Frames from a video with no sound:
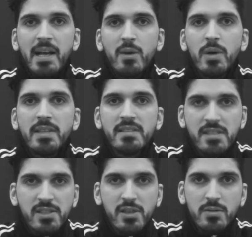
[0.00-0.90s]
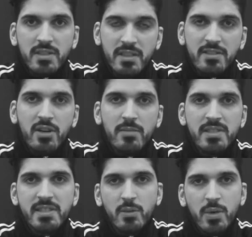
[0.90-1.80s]
BlackWhite is a show that
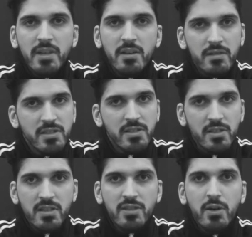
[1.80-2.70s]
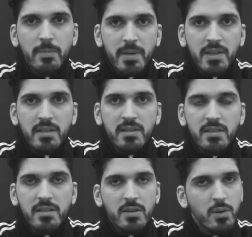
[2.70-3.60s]
determines the winner of a certain topic,
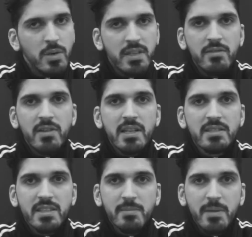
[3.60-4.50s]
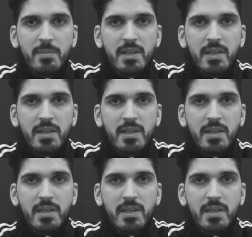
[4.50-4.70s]
or whatever else it may